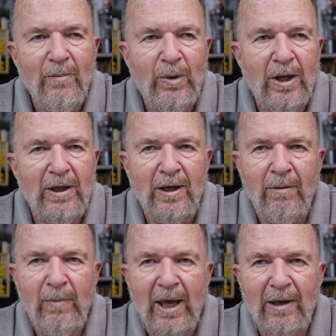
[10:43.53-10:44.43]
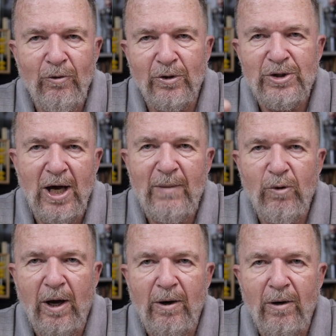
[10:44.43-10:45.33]
but in a manual
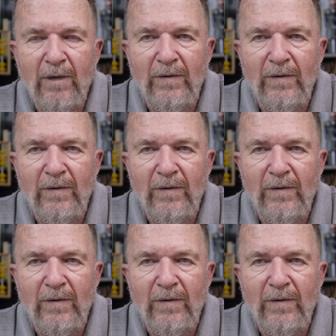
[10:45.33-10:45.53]
typewriter,